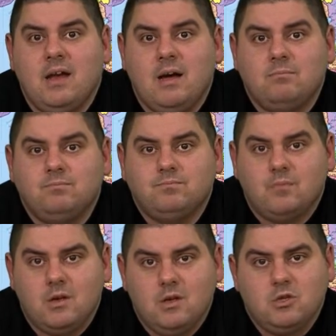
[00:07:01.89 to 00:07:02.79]
um,
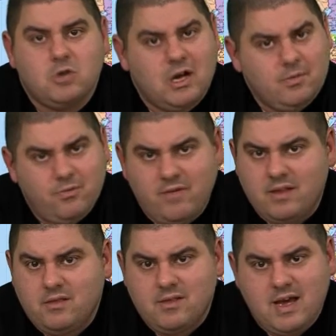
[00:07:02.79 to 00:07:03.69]
trying to
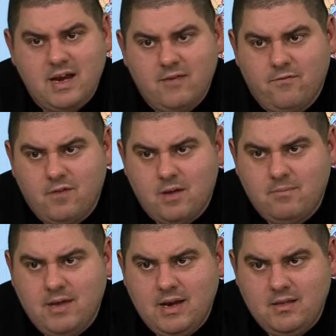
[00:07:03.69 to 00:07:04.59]
prevent Sonic
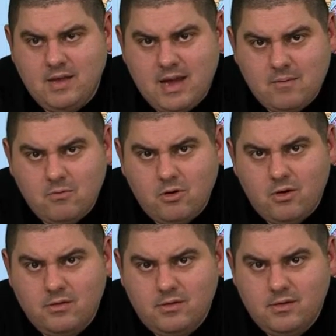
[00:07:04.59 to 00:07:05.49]
from getting the
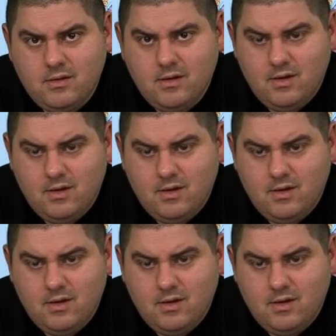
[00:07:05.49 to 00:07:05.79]
emeralds.